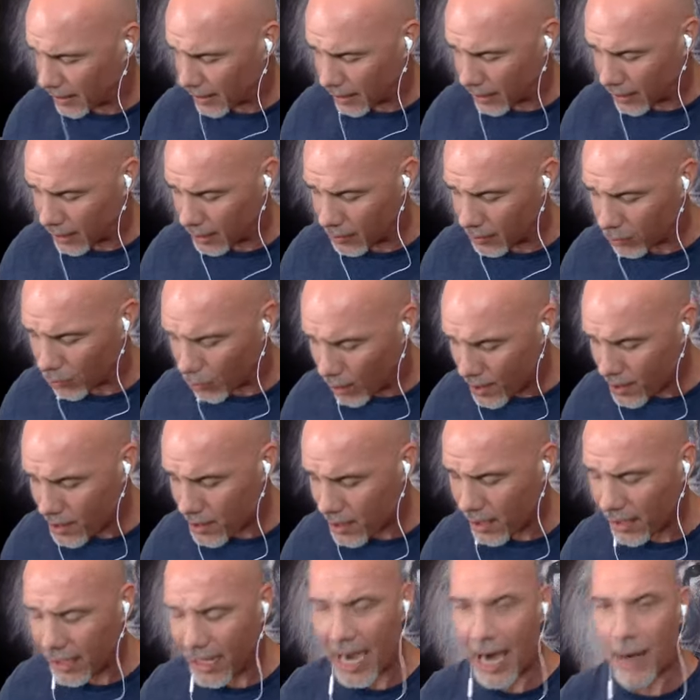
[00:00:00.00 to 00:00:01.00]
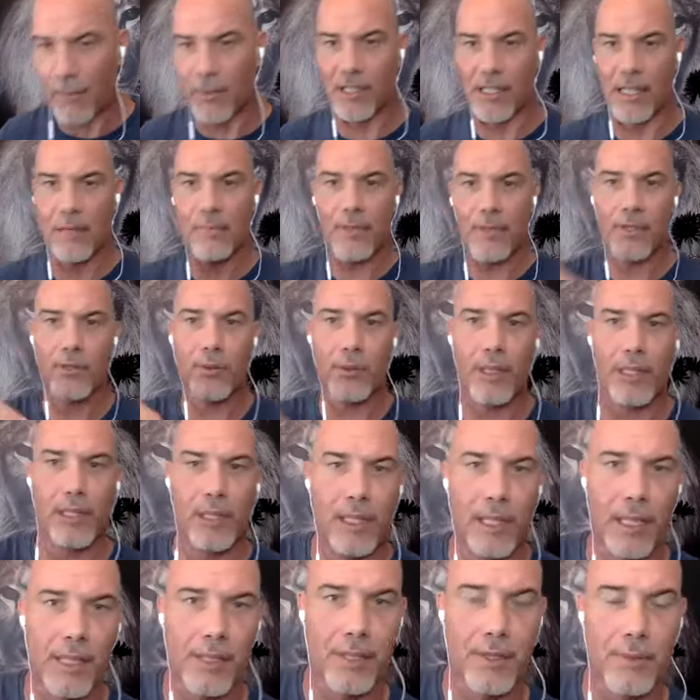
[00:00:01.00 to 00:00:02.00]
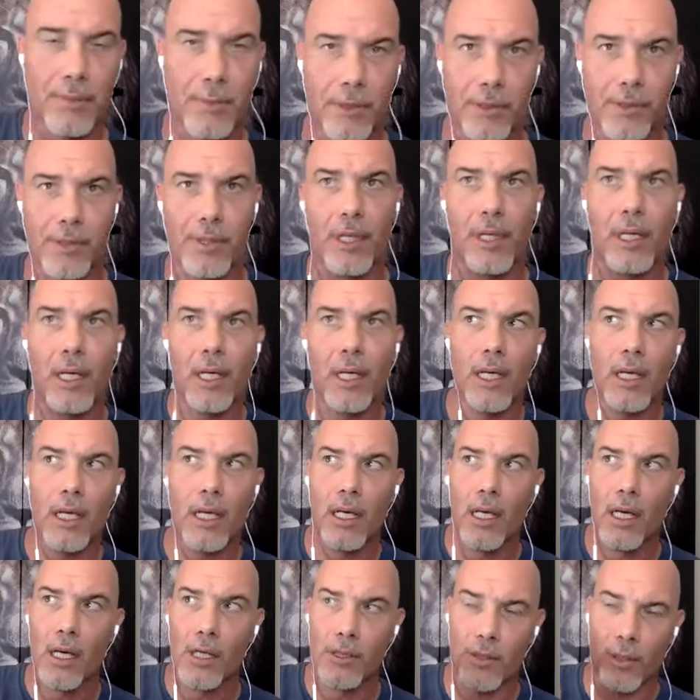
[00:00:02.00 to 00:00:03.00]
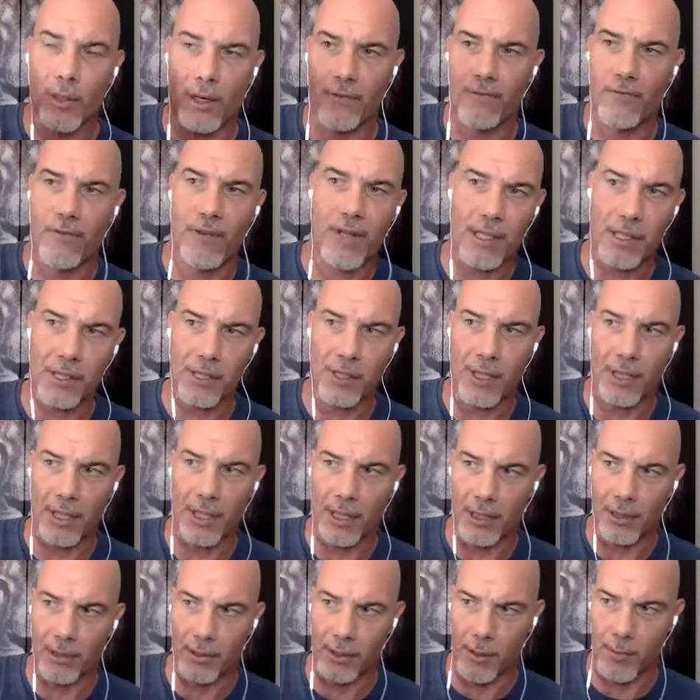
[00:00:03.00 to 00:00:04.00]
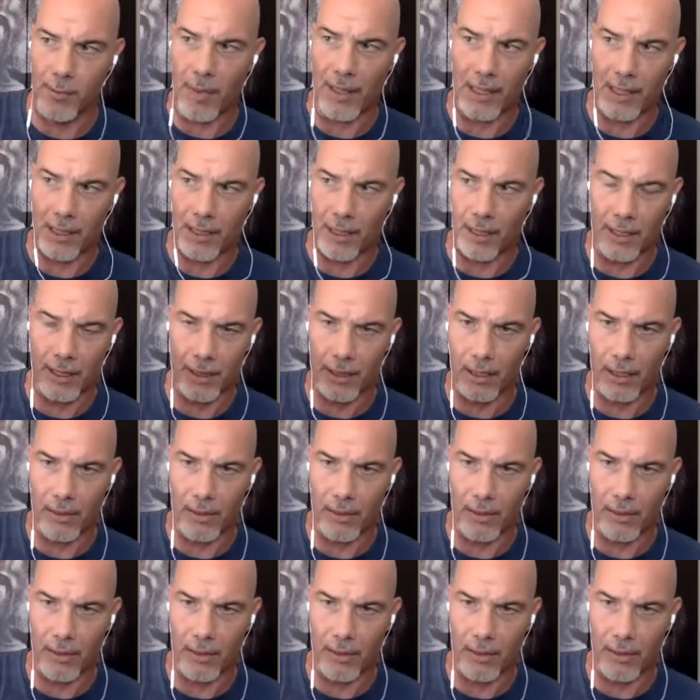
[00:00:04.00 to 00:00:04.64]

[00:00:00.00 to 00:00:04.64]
Um, one thing, I was in between customers, so I finished a deal, spinning a deal.